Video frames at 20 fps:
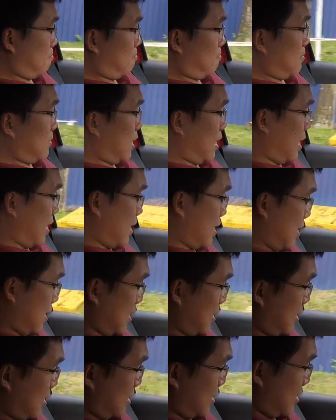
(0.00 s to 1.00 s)
We prefer
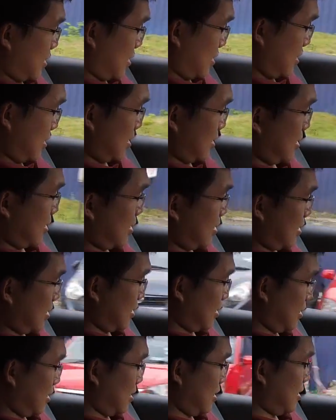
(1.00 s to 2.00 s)
to explore the
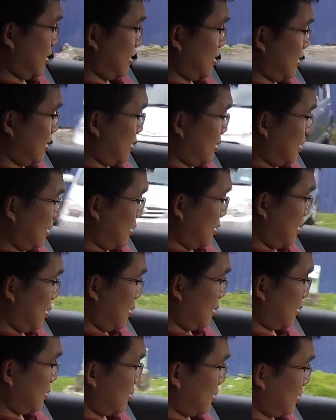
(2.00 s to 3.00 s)
car with you.
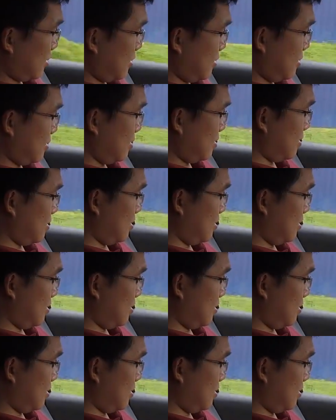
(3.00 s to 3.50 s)
Exactly.